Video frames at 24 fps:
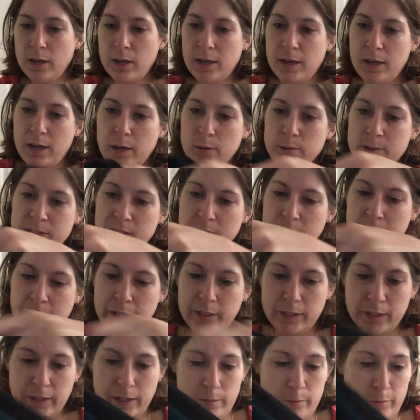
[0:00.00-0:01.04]
Uh, I would say
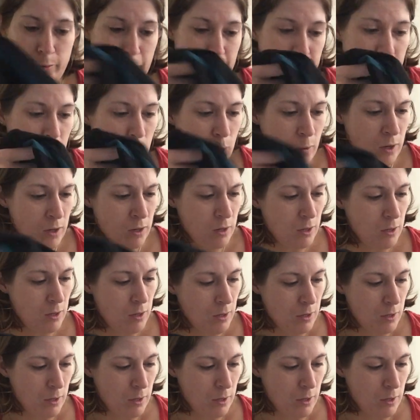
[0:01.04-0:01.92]
likely a merino wool.